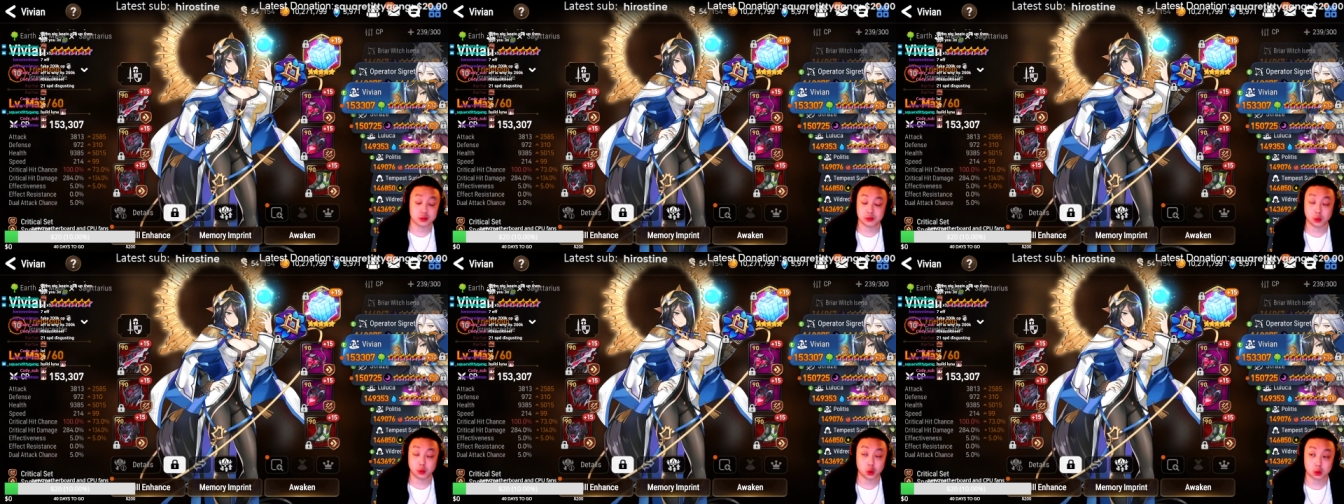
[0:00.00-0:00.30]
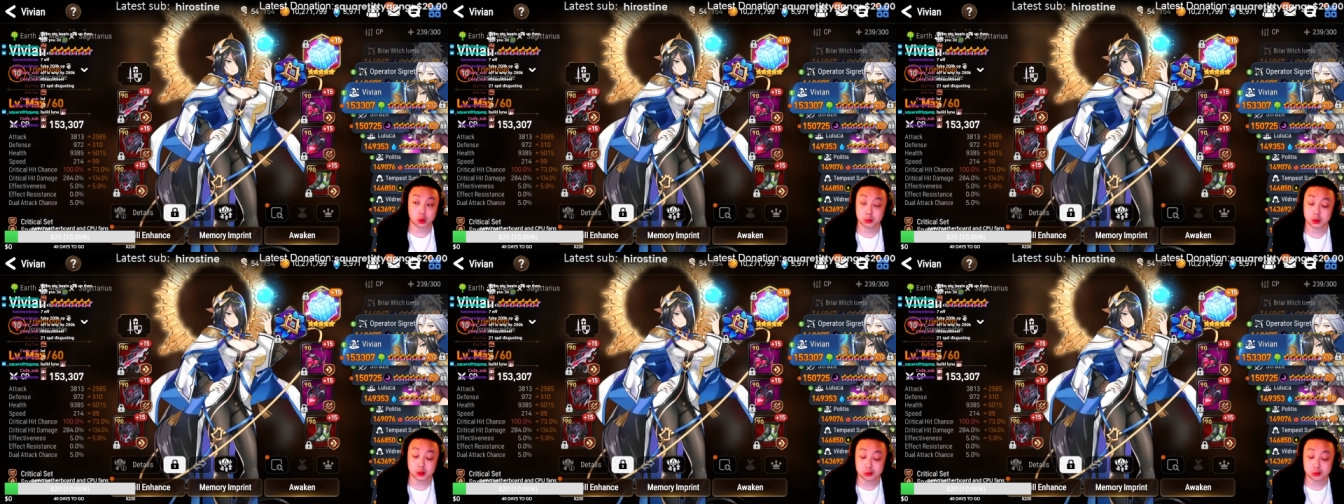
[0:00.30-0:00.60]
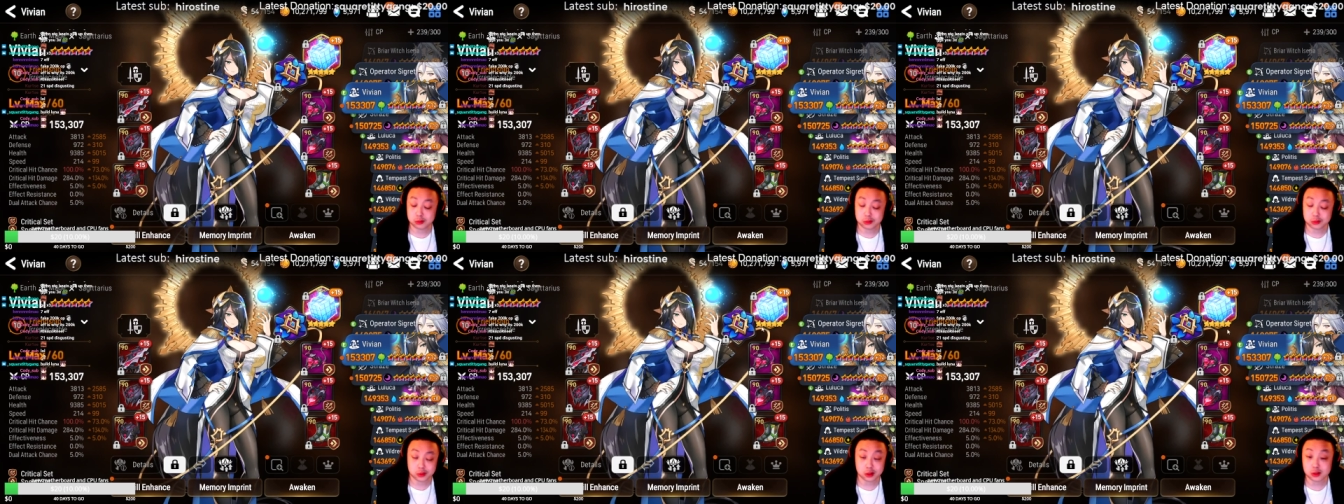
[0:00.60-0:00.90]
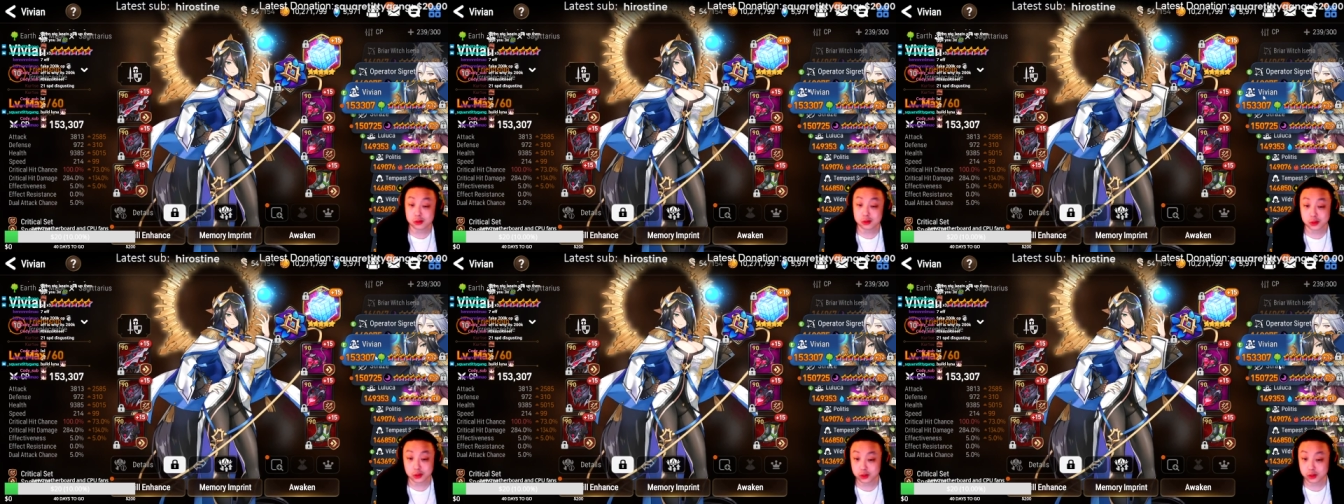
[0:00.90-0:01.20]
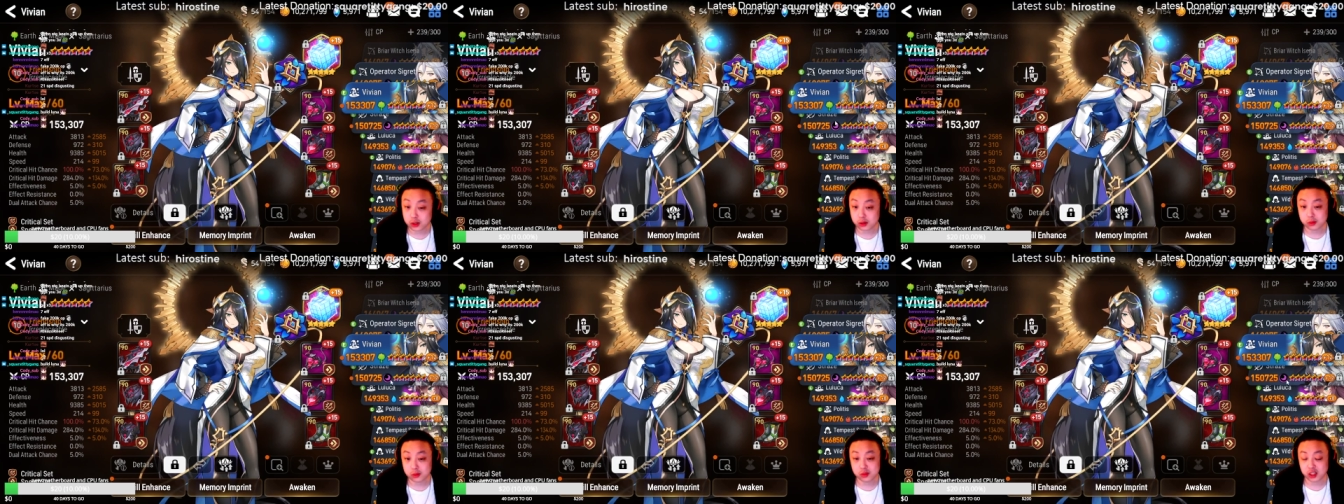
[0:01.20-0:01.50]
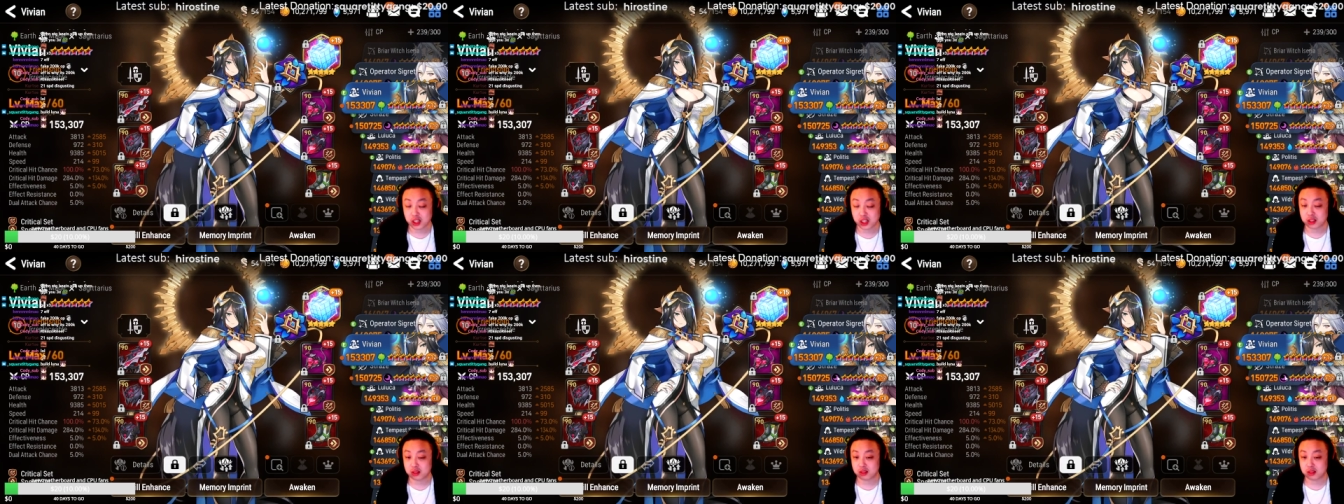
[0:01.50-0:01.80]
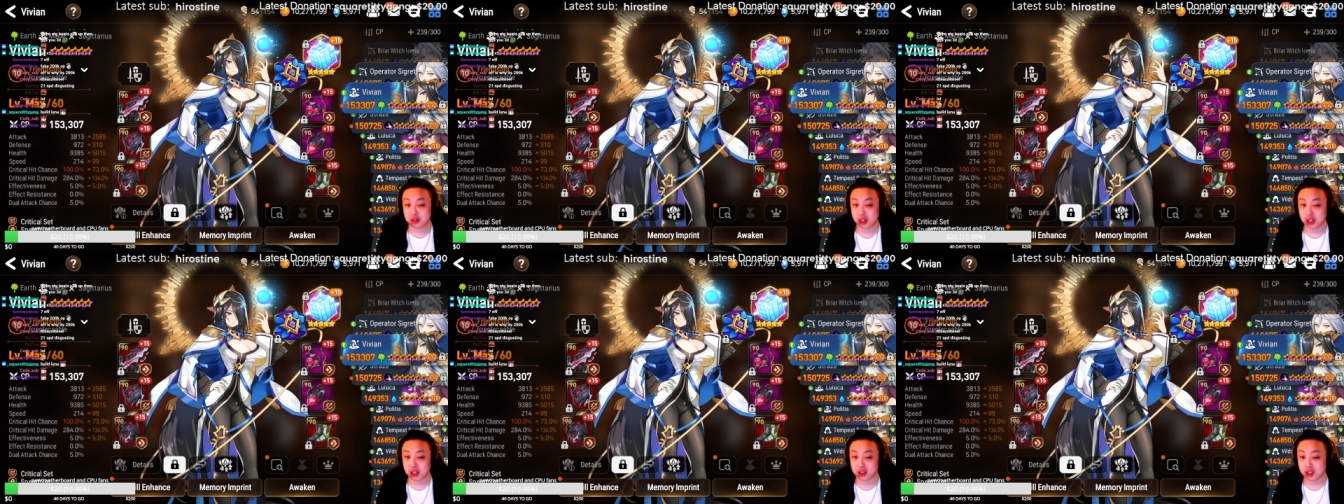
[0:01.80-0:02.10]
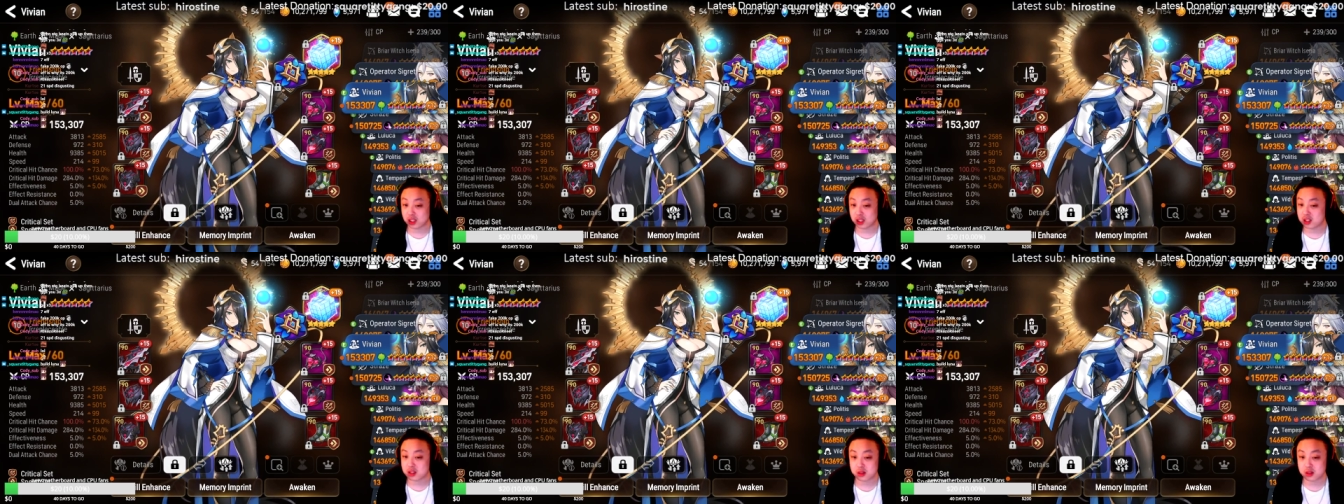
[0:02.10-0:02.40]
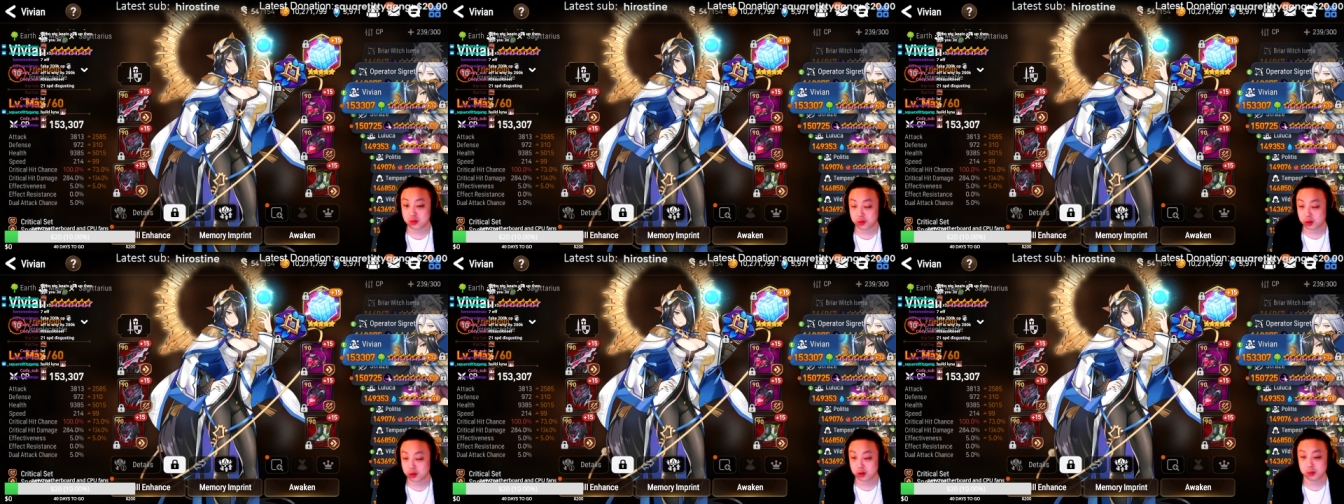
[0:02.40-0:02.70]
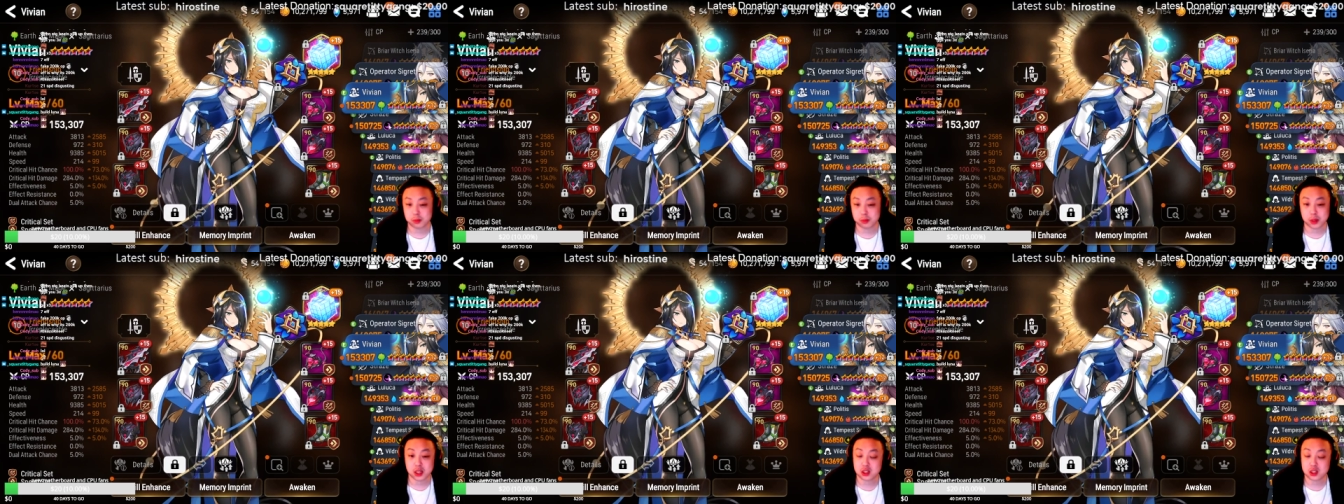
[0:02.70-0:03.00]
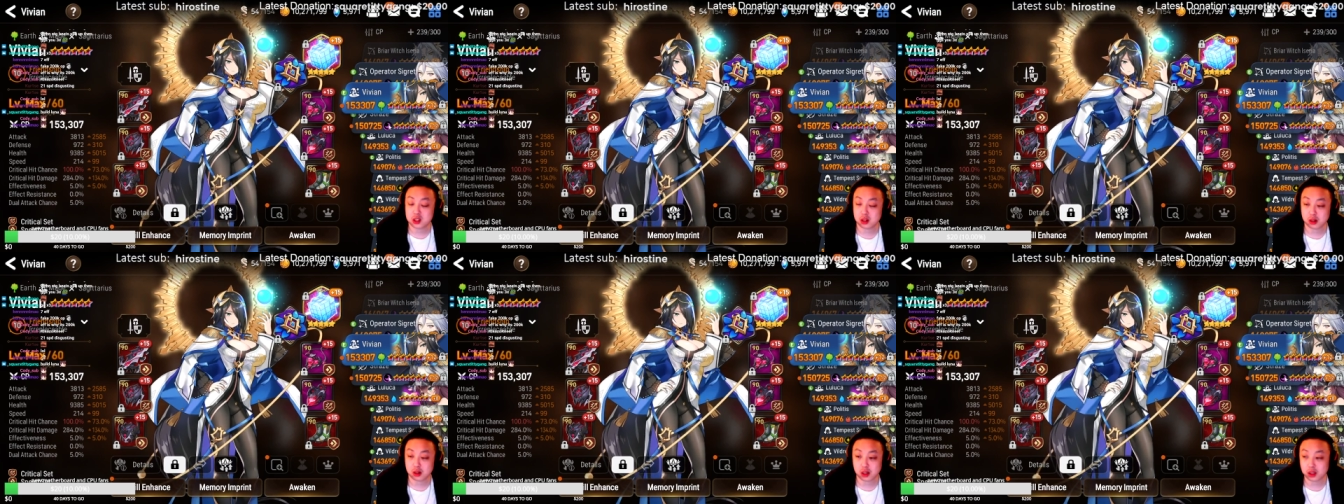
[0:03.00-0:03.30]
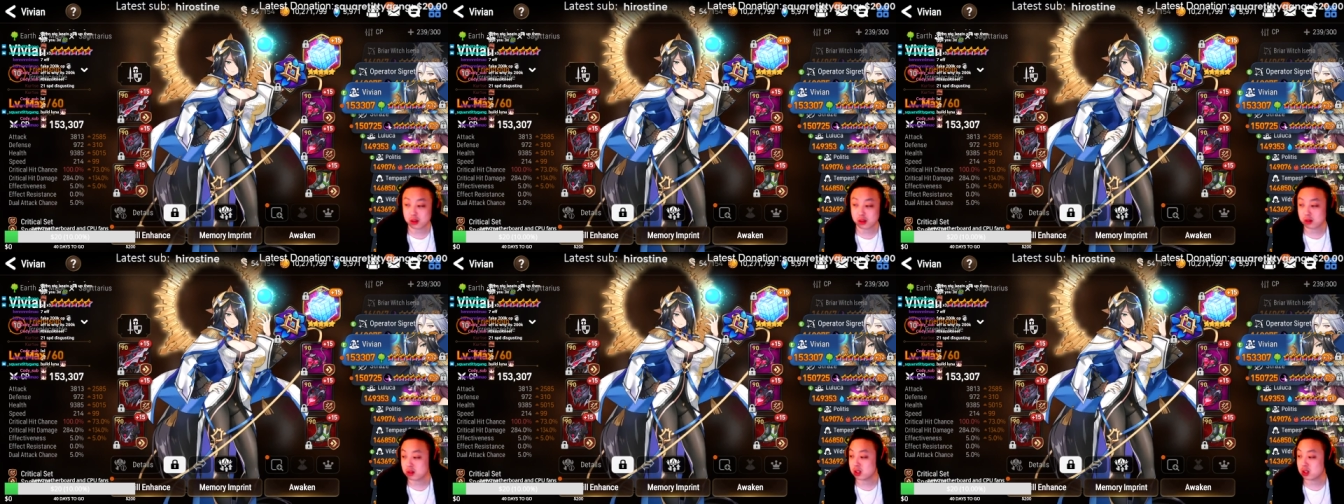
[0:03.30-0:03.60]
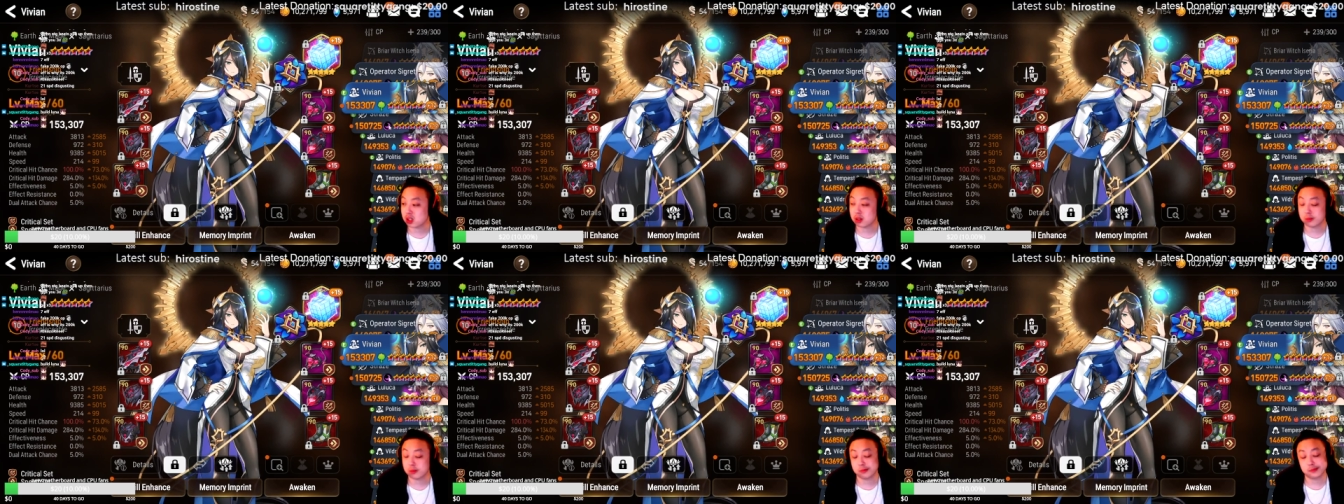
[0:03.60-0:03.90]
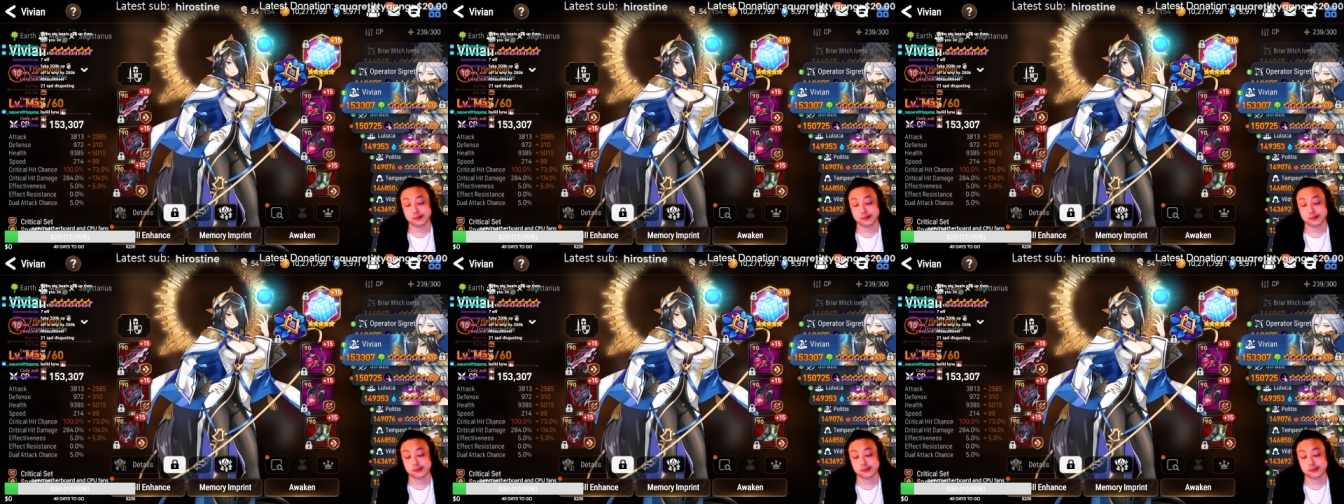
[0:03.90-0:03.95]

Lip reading: for, but here's Vivian. I think it's for Banshee or A13.